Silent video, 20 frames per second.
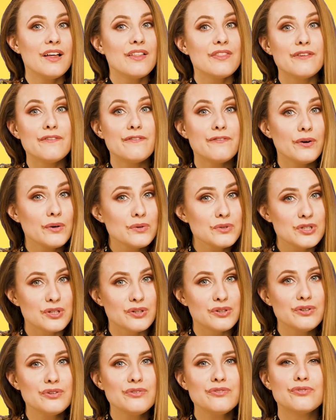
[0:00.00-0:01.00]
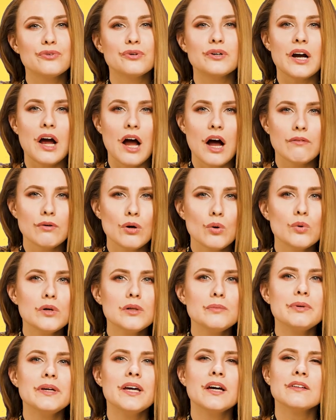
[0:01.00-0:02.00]
The photo forever
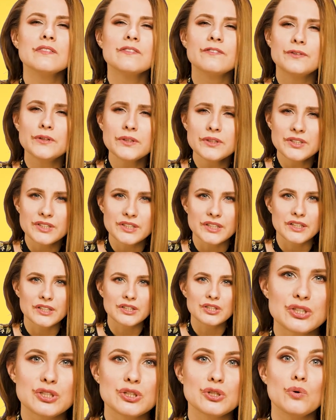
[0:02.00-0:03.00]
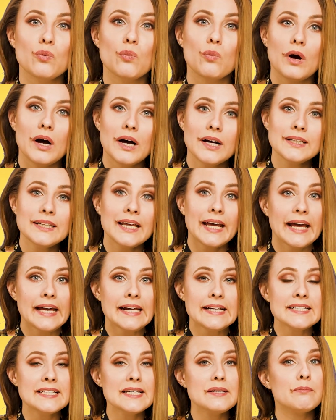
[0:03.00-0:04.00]
will be converted to
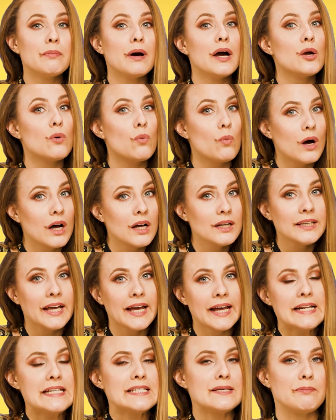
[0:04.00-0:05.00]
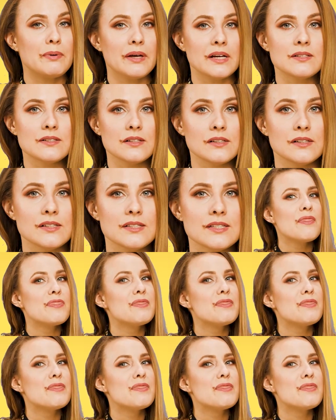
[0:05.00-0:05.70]
180 by 180 pixels.